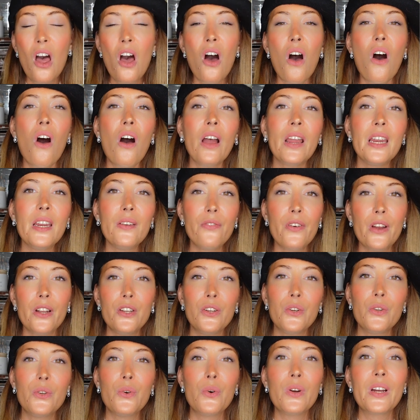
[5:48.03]
or
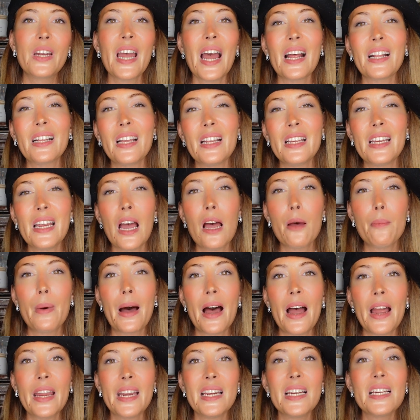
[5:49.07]
even, you know, Gardenia
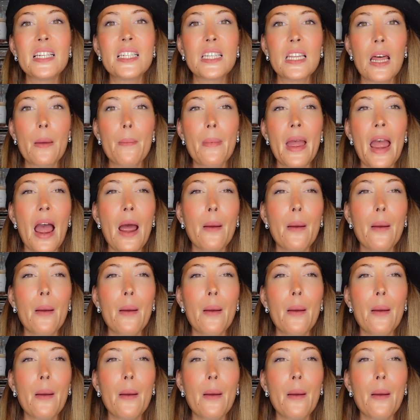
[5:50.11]
by Isabelle.